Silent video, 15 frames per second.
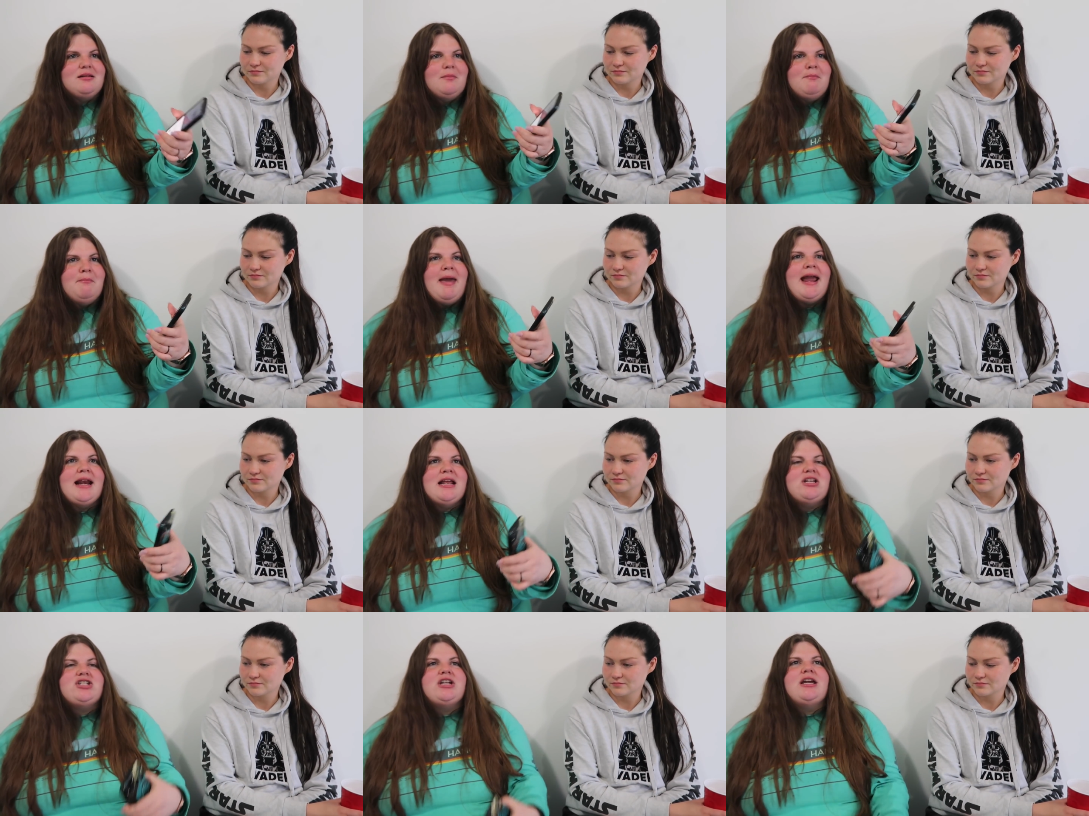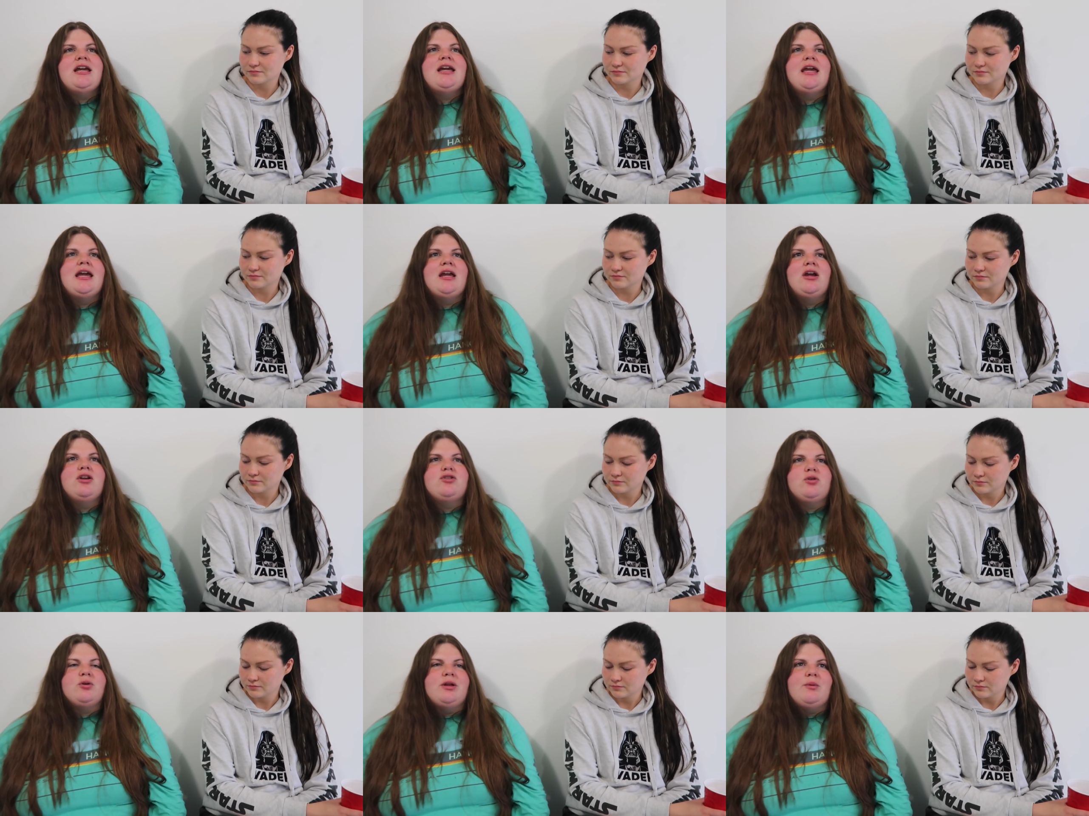Speaker 1: managing and
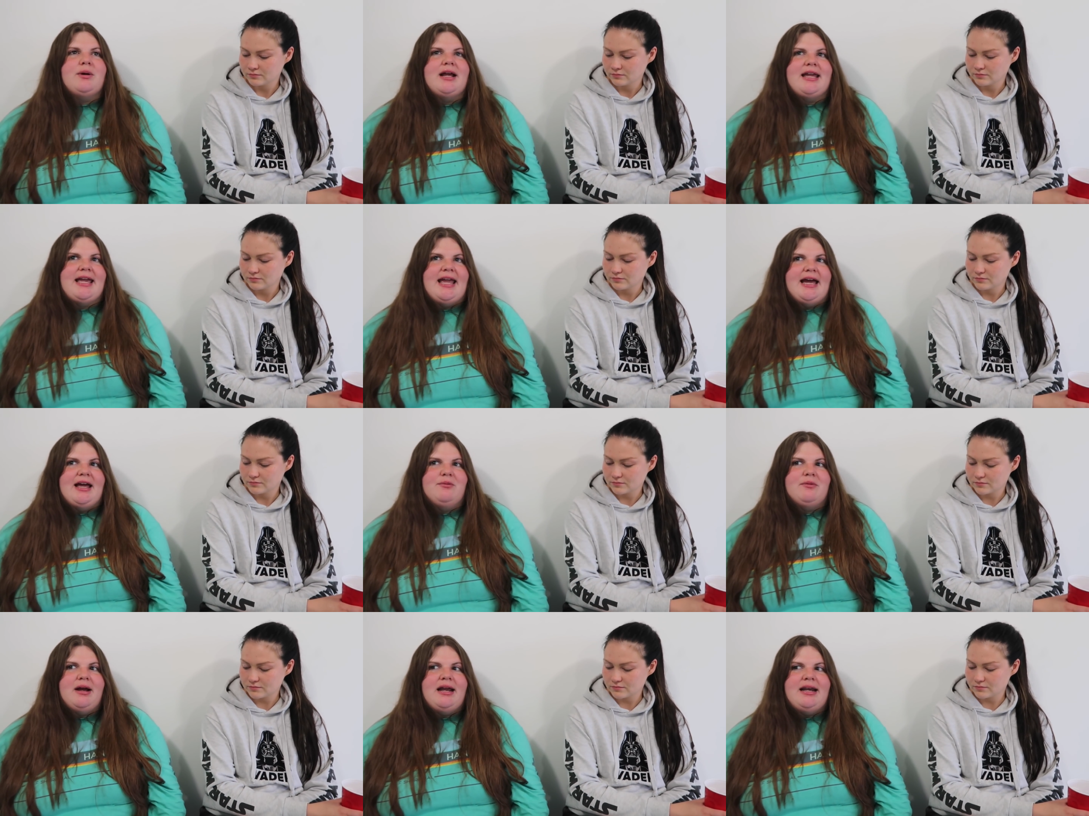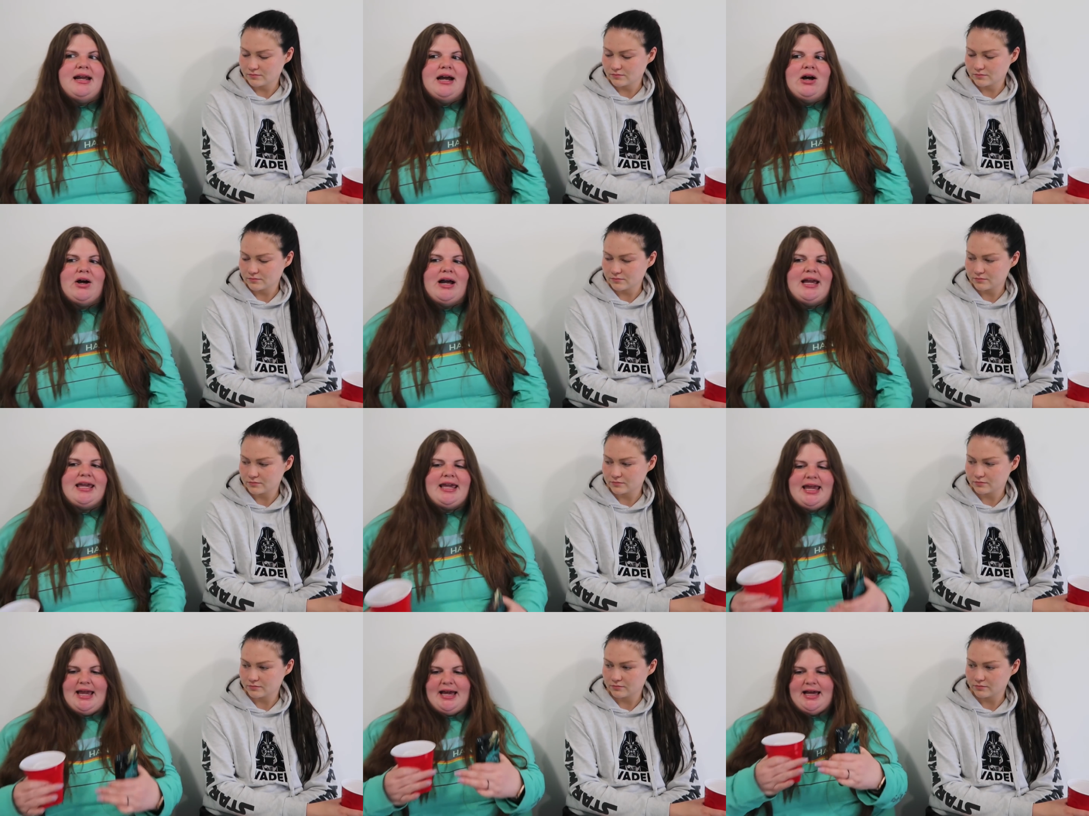controlling what I can. Right now, I
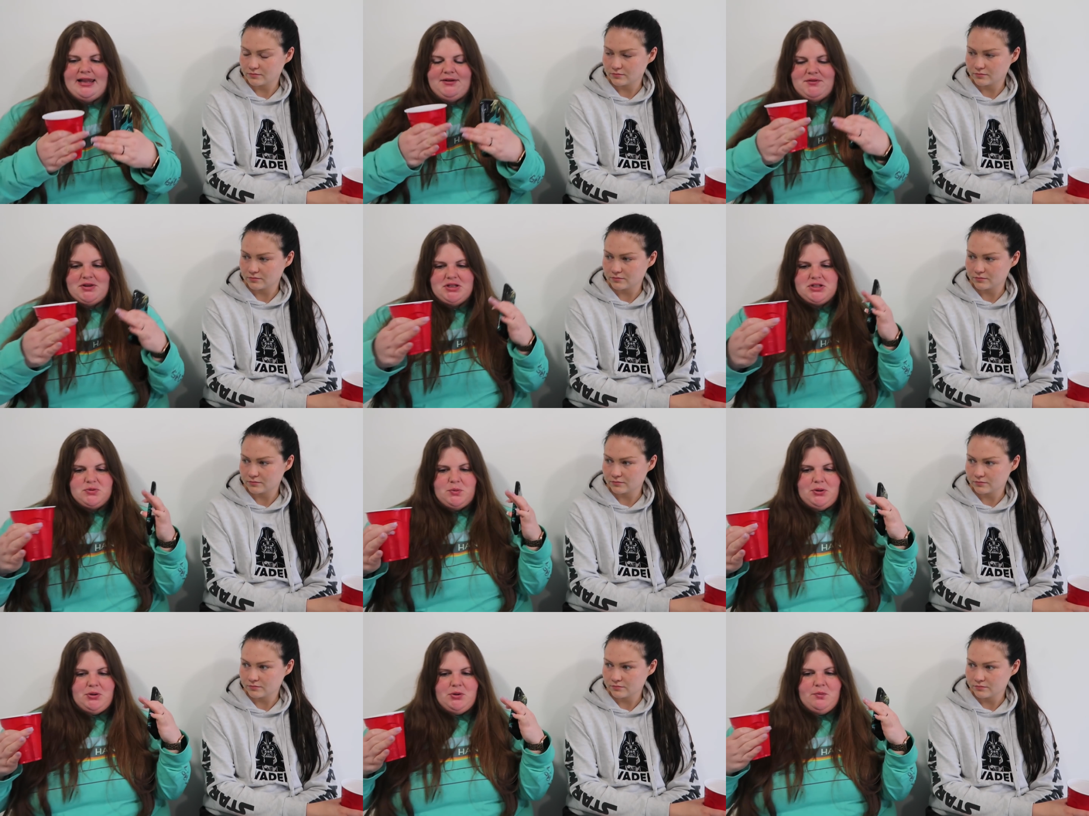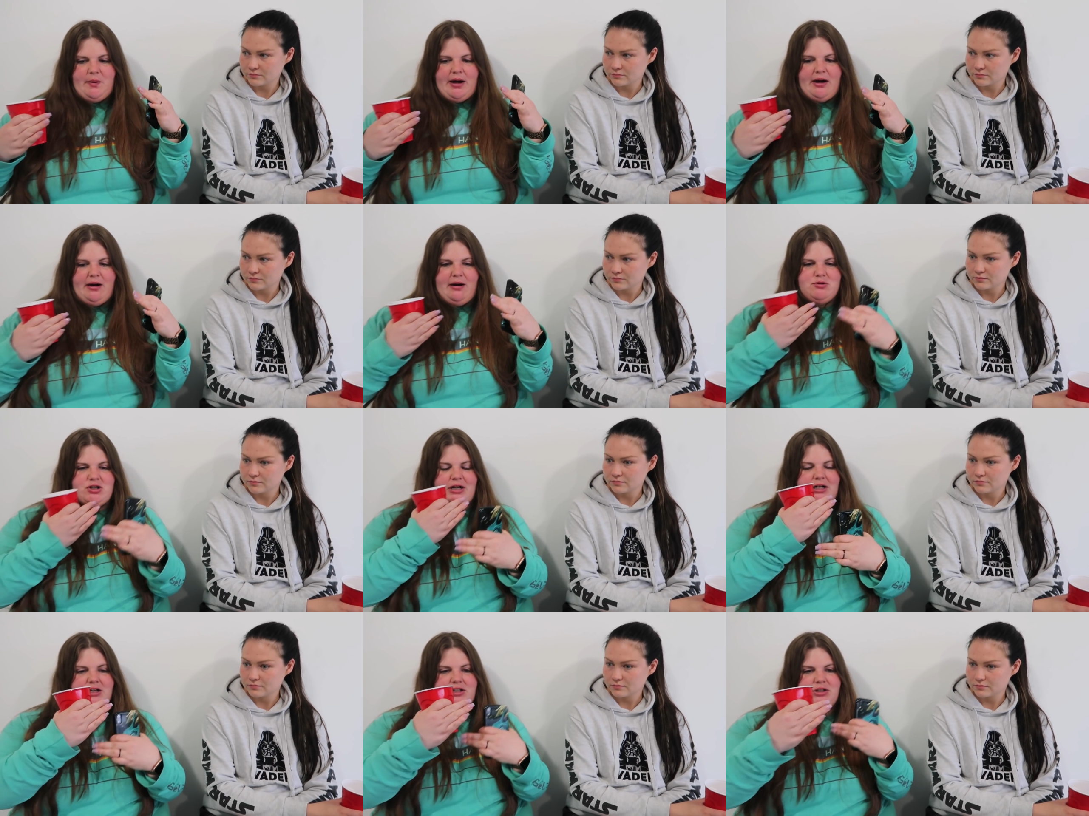can't live in this world where I'm
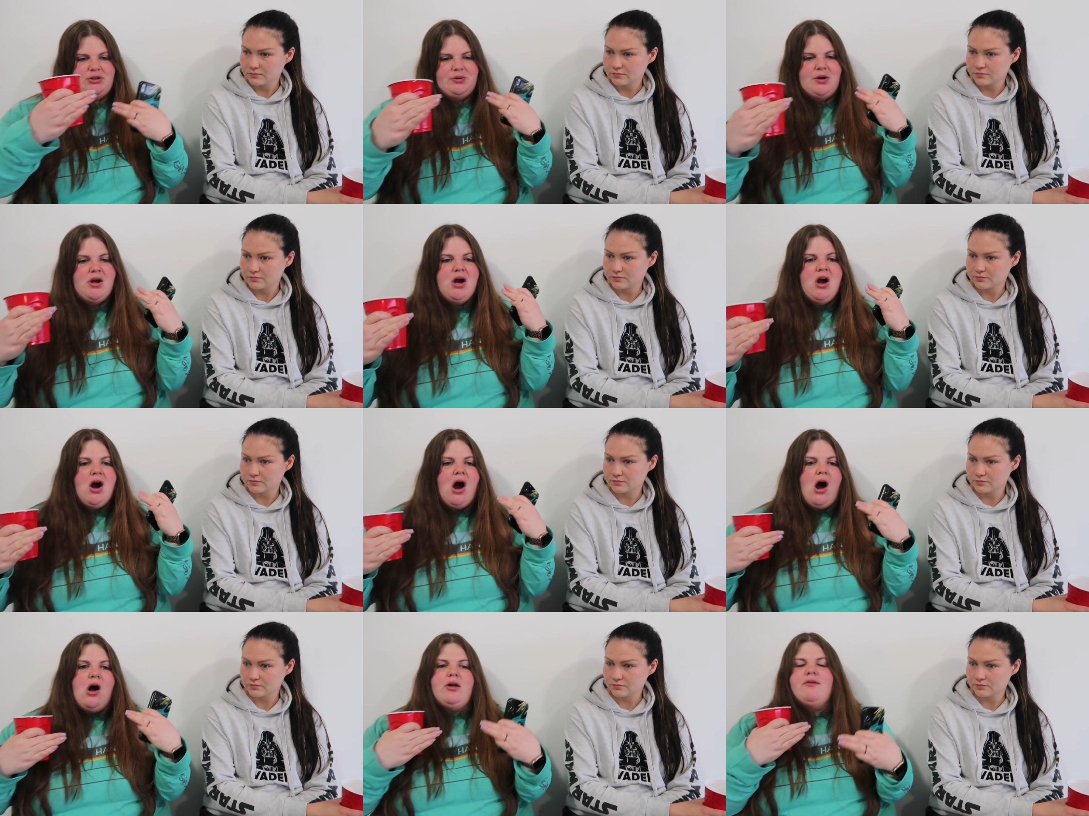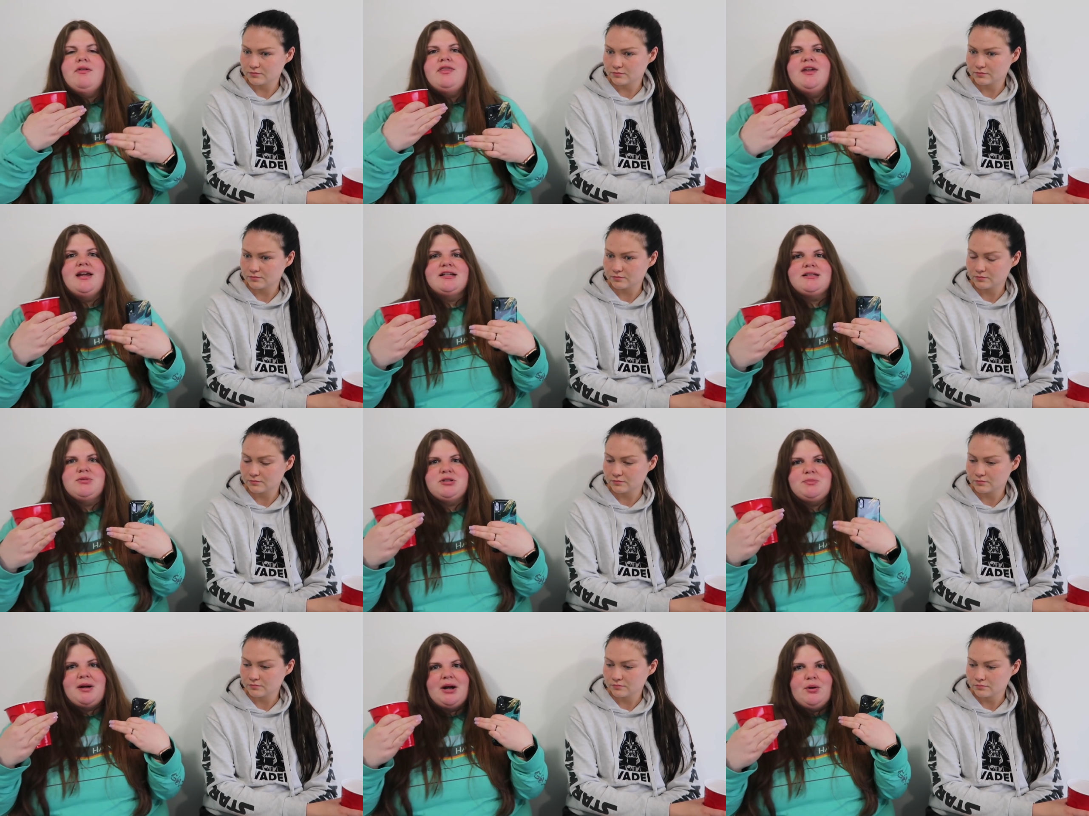trying to do all of the things I'm
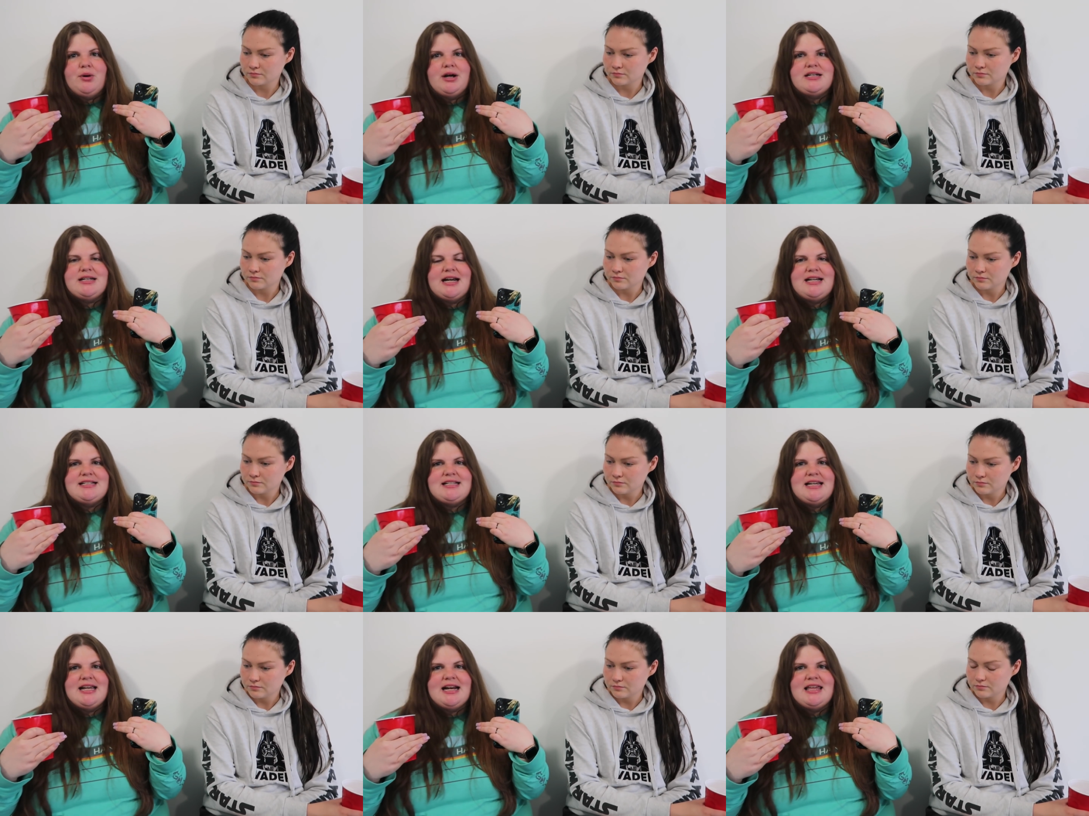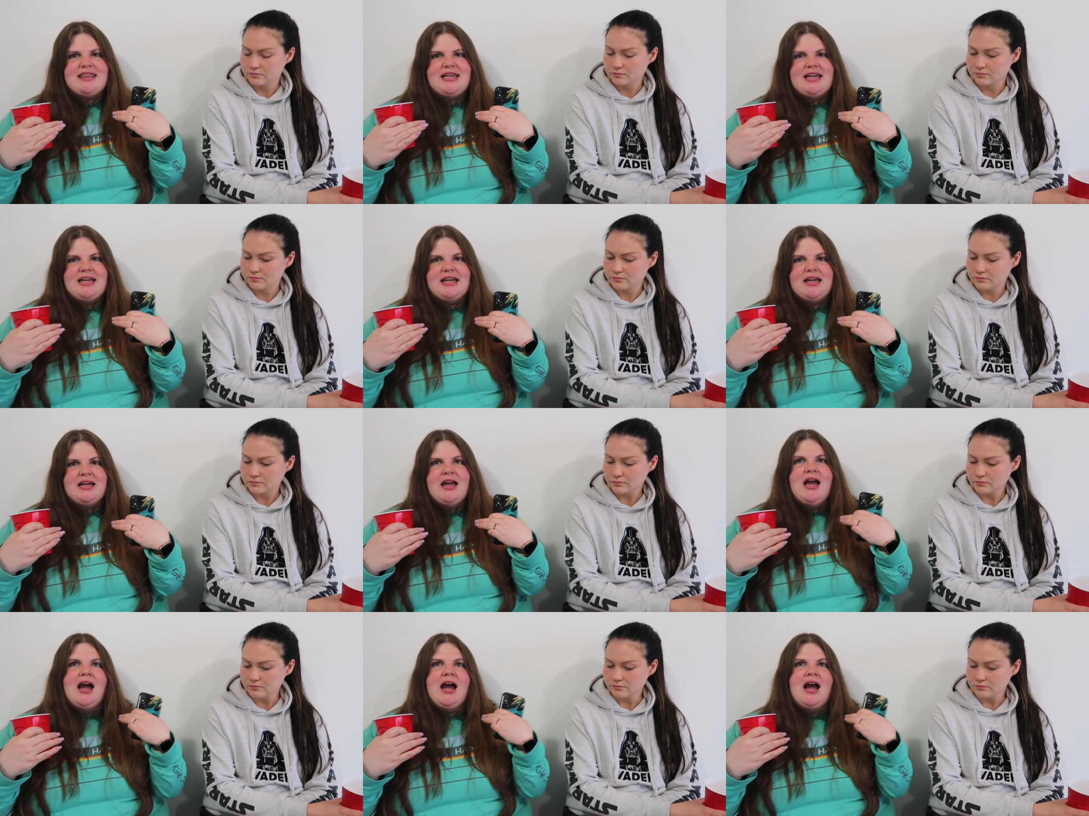just prioritizing. And I think,